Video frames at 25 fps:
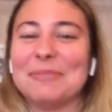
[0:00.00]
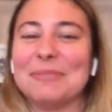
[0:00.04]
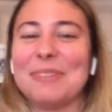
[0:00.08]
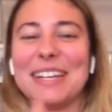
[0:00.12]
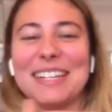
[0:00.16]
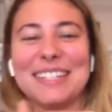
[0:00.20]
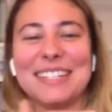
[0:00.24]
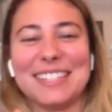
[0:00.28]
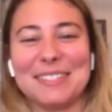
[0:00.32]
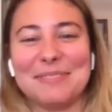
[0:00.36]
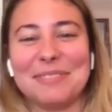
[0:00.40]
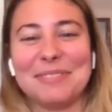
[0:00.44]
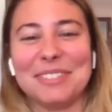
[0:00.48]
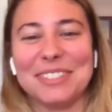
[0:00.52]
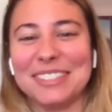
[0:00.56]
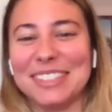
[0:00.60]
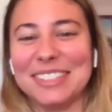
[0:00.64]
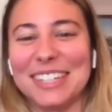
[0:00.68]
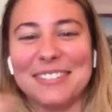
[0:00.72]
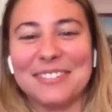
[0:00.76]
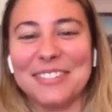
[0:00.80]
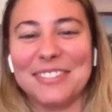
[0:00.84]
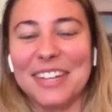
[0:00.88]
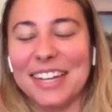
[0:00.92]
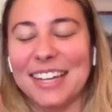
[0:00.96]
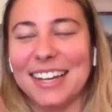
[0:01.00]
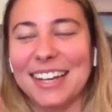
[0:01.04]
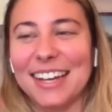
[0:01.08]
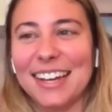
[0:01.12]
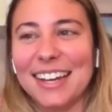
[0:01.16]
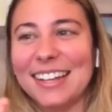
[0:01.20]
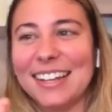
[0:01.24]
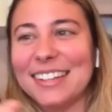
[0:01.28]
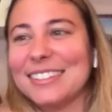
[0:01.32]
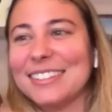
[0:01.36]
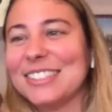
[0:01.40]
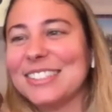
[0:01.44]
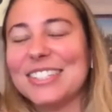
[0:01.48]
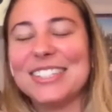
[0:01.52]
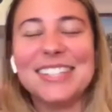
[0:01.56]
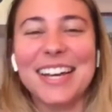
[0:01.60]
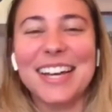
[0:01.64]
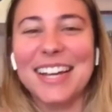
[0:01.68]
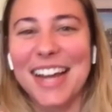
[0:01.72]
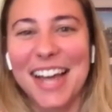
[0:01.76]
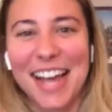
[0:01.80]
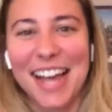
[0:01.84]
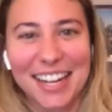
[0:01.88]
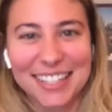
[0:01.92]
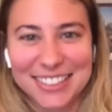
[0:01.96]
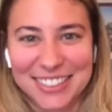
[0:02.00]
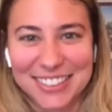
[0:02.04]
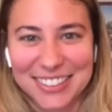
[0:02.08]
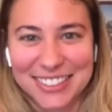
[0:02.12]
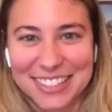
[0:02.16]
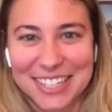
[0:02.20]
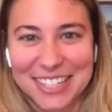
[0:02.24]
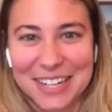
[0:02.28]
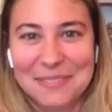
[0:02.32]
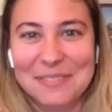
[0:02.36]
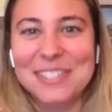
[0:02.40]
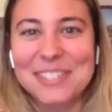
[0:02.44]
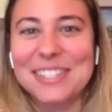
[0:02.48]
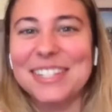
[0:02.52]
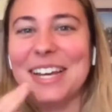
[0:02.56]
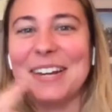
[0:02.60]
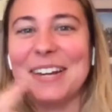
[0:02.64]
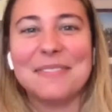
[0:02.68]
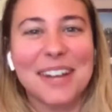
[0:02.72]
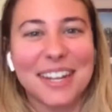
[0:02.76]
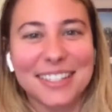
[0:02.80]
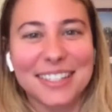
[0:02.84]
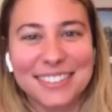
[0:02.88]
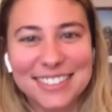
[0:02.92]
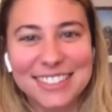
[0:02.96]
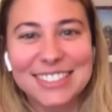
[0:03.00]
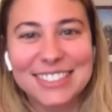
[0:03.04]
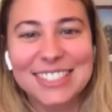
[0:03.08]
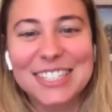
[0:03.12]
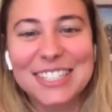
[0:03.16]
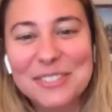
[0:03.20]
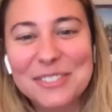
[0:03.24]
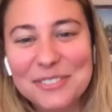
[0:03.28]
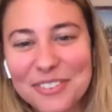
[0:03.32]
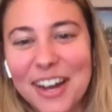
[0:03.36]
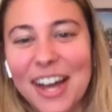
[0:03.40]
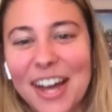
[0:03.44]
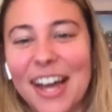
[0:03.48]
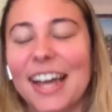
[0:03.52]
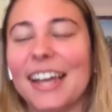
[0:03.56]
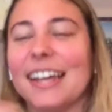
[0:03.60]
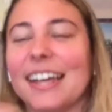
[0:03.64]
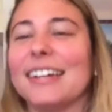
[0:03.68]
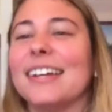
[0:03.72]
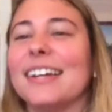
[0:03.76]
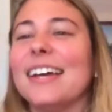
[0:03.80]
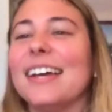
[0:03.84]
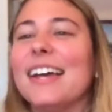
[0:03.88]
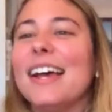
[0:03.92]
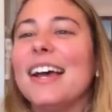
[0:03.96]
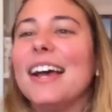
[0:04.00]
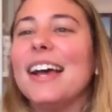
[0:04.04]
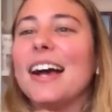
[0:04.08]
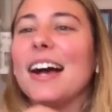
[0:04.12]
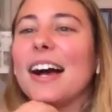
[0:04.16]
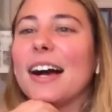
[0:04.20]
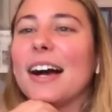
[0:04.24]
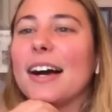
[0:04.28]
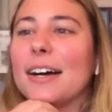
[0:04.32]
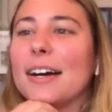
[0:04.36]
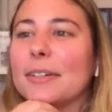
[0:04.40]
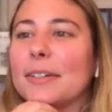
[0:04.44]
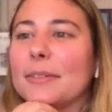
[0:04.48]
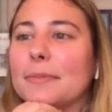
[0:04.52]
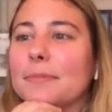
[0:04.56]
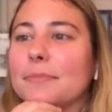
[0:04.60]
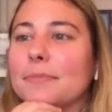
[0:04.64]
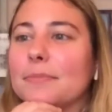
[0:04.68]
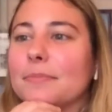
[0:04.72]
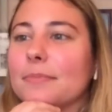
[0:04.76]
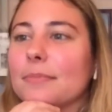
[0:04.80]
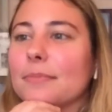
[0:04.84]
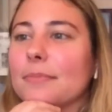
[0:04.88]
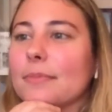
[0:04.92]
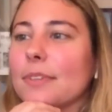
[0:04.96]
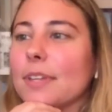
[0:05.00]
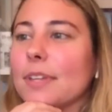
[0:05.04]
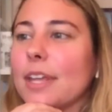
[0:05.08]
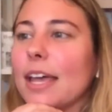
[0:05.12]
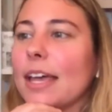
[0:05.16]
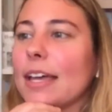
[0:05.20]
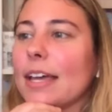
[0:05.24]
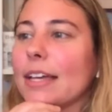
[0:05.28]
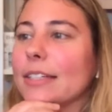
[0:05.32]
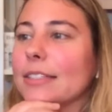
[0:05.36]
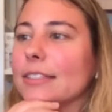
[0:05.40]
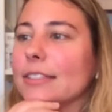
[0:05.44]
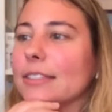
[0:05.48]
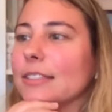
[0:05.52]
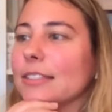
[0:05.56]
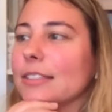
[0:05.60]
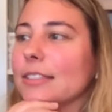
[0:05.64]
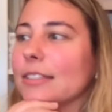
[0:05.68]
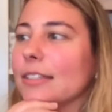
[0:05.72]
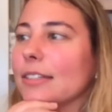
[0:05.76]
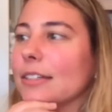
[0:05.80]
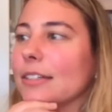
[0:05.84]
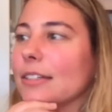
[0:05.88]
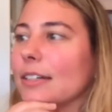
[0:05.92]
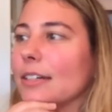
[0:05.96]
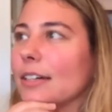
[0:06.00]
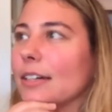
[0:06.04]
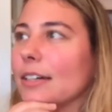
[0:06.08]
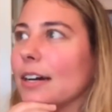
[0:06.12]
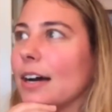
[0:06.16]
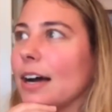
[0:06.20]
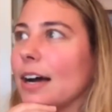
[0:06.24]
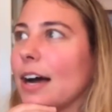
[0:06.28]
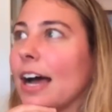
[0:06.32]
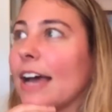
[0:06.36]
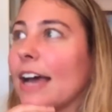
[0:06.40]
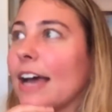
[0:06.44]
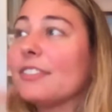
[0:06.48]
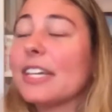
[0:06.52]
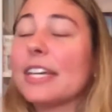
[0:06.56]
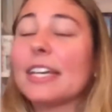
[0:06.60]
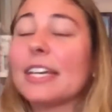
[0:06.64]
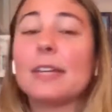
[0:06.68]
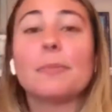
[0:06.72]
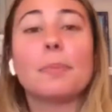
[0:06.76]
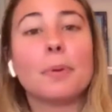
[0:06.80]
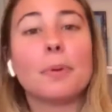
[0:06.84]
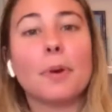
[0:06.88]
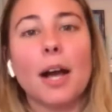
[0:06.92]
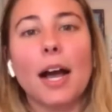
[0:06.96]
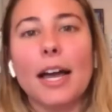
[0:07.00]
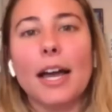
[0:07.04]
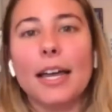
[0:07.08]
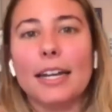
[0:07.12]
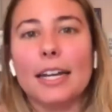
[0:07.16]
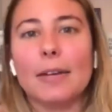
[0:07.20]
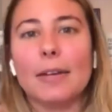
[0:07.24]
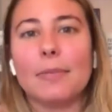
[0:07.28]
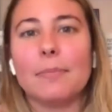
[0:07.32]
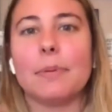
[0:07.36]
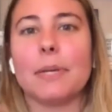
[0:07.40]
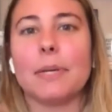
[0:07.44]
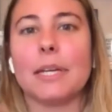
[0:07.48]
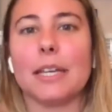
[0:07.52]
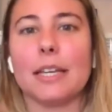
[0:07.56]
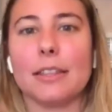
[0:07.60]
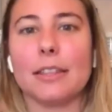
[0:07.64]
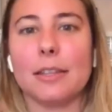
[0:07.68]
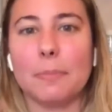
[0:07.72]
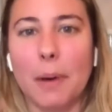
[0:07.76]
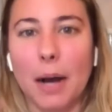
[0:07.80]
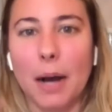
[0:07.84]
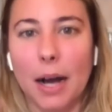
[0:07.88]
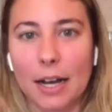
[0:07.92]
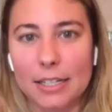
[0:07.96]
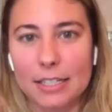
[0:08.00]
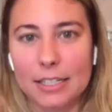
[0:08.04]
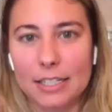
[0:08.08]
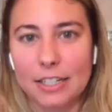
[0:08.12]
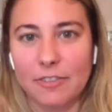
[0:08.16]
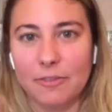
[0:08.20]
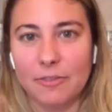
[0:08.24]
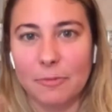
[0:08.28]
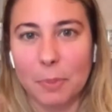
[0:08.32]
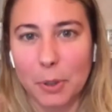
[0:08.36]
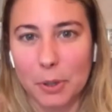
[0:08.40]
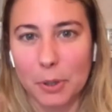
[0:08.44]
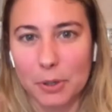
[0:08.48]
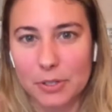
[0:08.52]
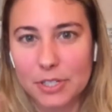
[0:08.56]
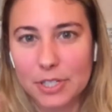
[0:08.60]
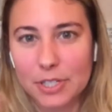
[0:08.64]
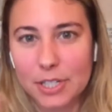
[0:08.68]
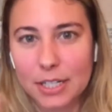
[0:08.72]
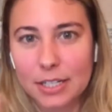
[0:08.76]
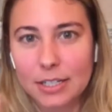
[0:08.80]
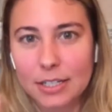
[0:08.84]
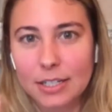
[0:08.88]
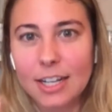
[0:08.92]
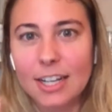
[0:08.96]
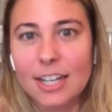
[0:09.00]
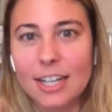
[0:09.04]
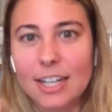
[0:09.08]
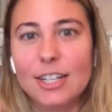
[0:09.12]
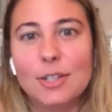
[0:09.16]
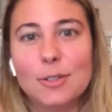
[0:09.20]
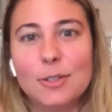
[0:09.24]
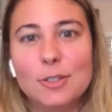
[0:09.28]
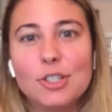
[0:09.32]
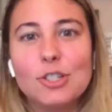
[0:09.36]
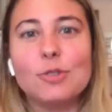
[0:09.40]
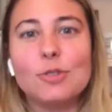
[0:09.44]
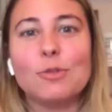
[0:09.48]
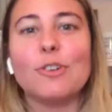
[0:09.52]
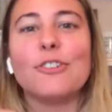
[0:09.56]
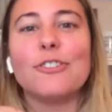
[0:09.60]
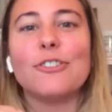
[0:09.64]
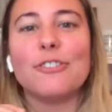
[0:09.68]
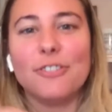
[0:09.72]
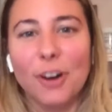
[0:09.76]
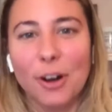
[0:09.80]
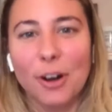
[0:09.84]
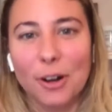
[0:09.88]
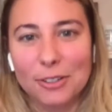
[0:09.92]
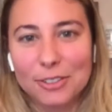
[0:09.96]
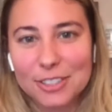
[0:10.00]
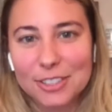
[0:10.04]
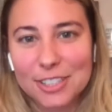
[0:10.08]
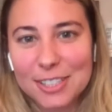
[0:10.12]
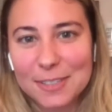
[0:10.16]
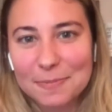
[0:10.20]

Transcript: makes them believe like, she's not actually upset about this. She's fine. Um, and I've taken pride in being the positive person to a fault.